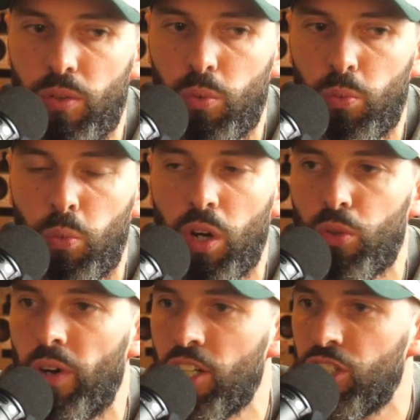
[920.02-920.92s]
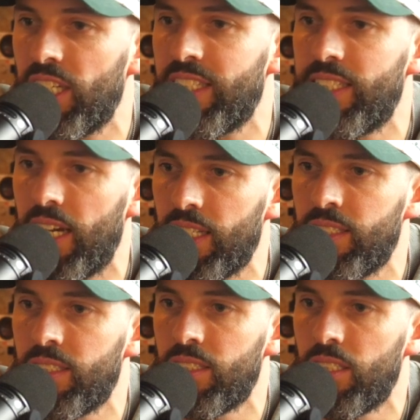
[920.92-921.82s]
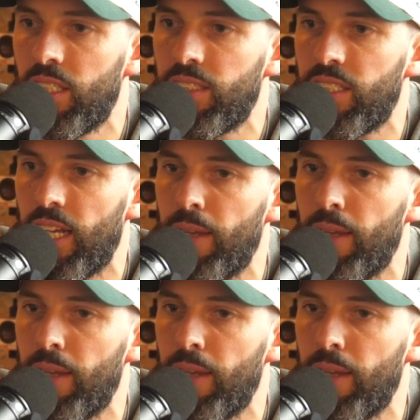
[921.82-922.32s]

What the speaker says: what Russia had done that